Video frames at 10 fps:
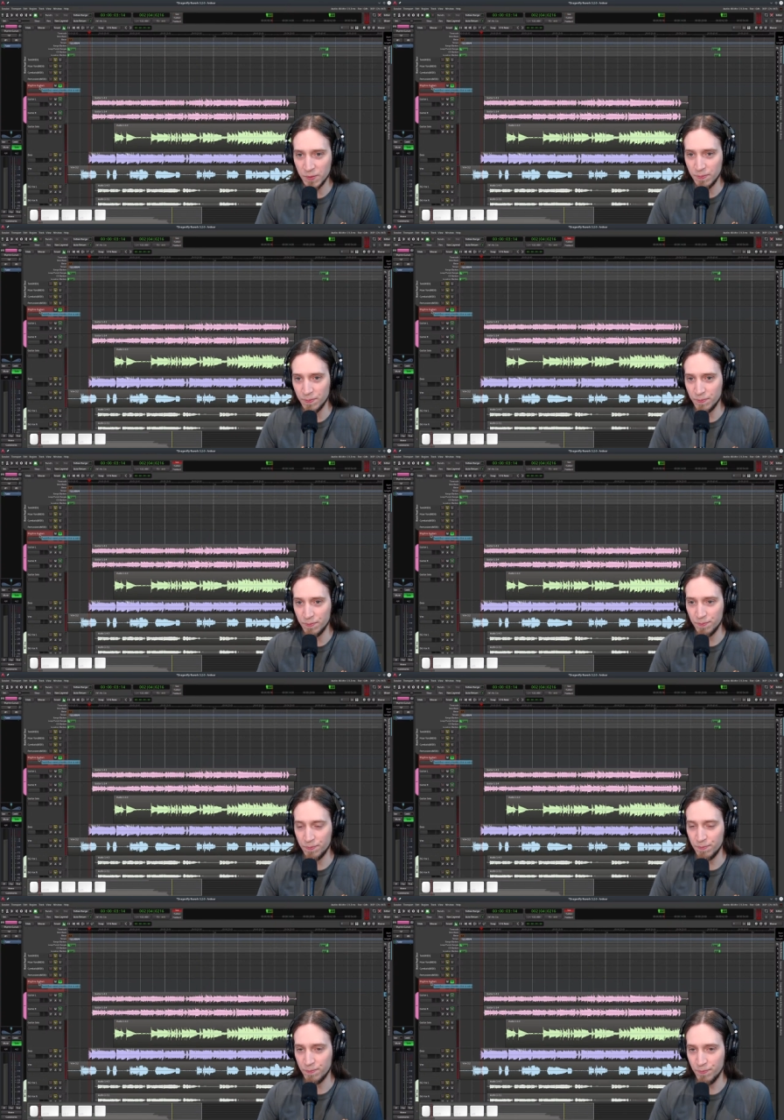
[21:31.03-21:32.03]
sp
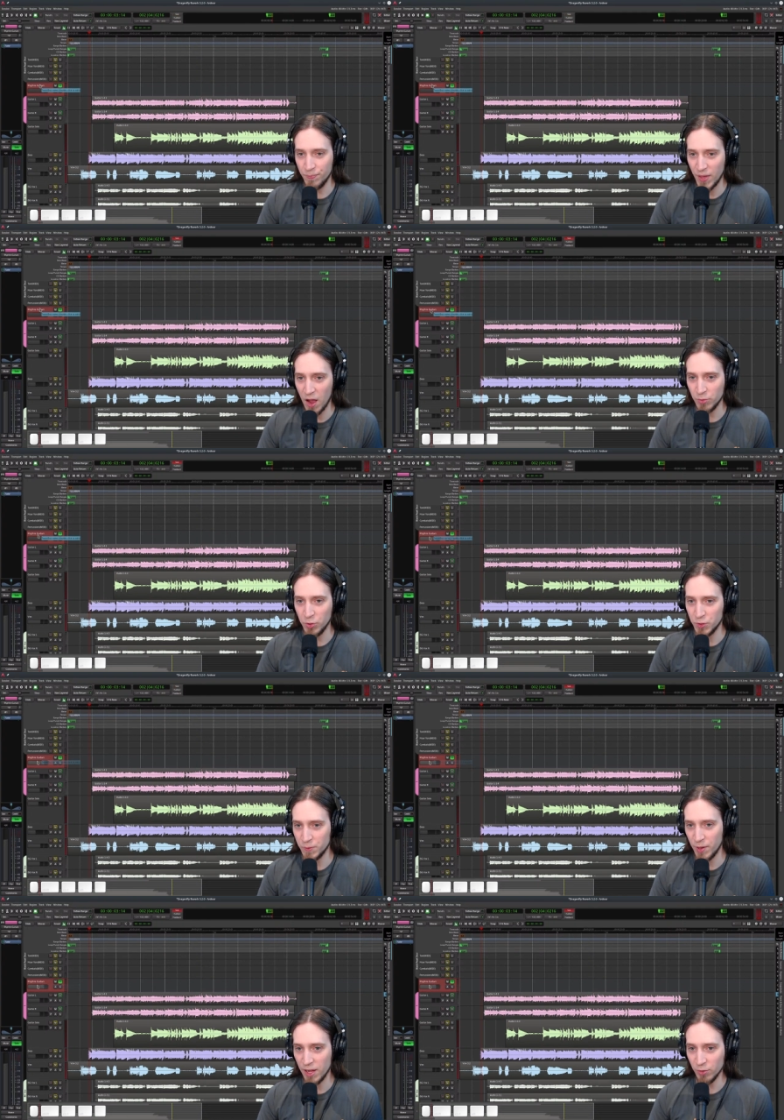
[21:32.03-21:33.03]
how do you
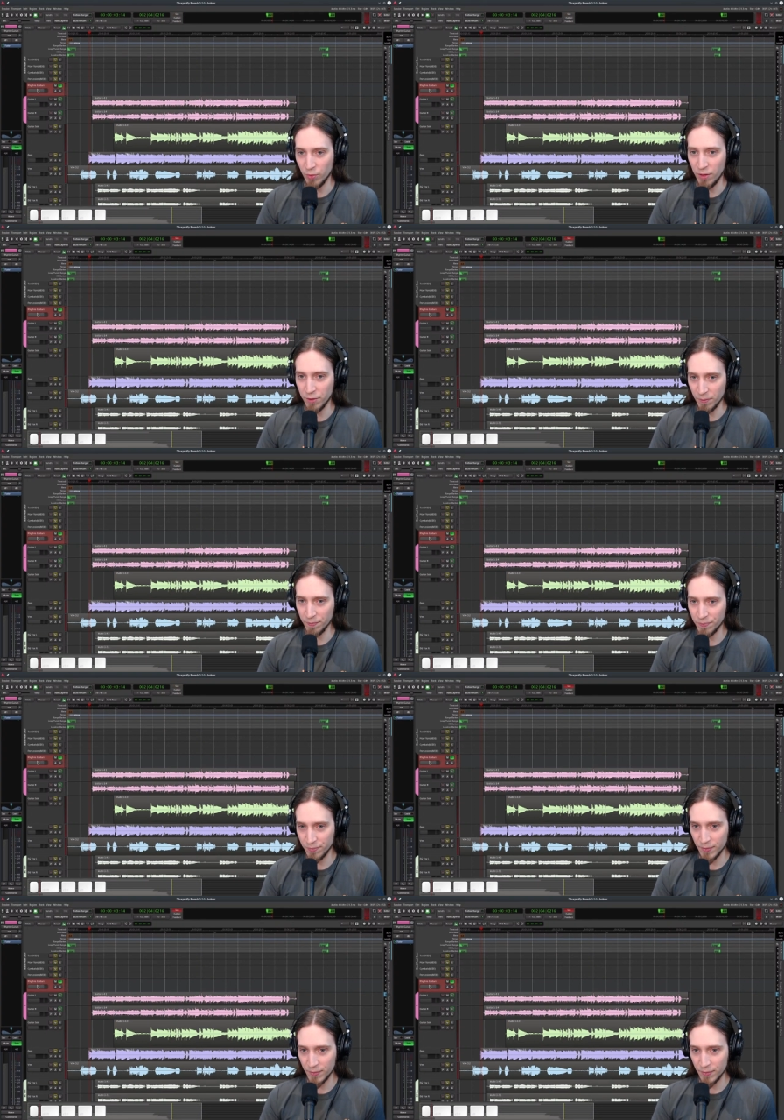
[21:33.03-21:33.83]
spell rhythm.